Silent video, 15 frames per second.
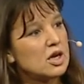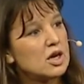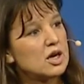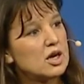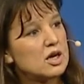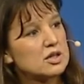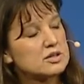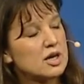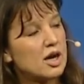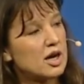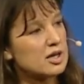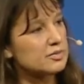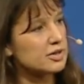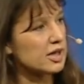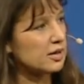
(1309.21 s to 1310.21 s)
uh, the
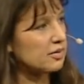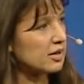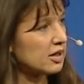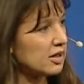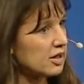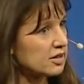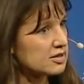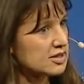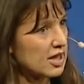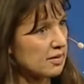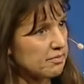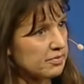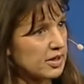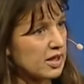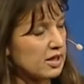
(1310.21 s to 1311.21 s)
Ottoman is
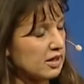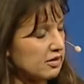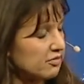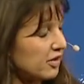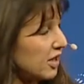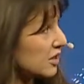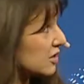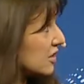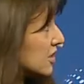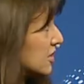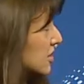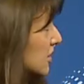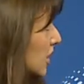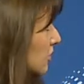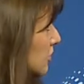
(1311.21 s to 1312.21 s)
invaded
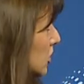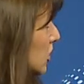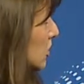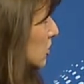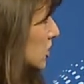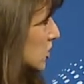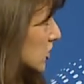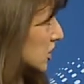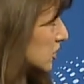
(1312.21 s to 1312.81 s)
Istanbul, which was